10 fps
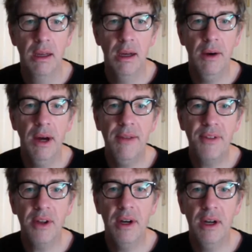Oh,
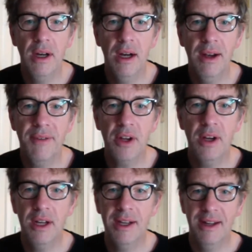I've got
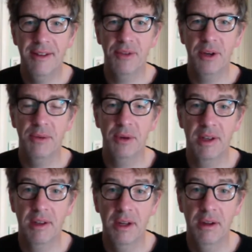an idea for what I
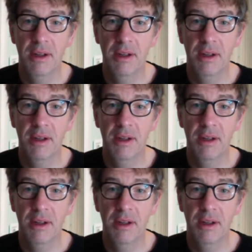wanted to do.